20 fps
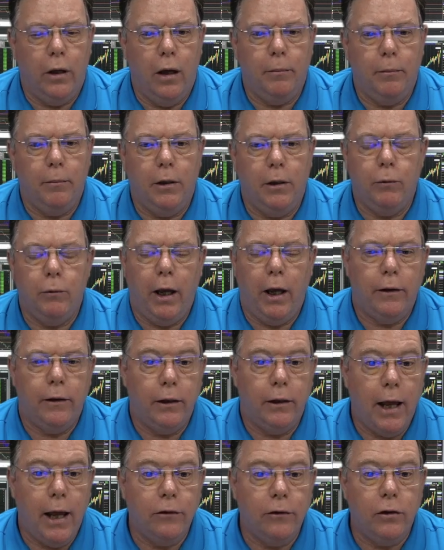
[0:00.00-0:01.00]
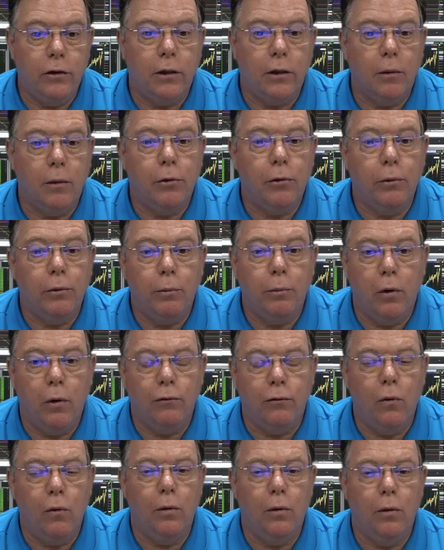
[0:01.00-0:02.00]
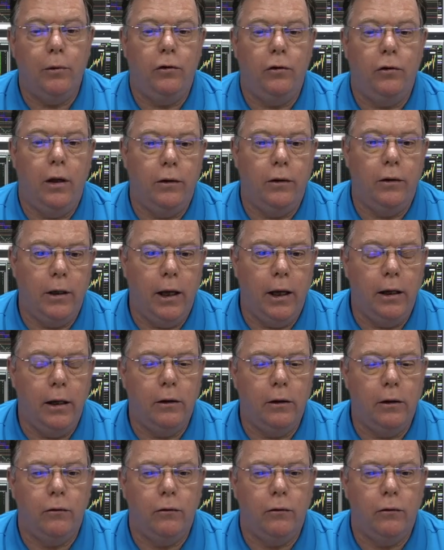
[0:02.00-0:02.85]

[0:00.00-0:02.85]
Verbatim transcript: I mean, we had the Nasdaq up 3.4% today.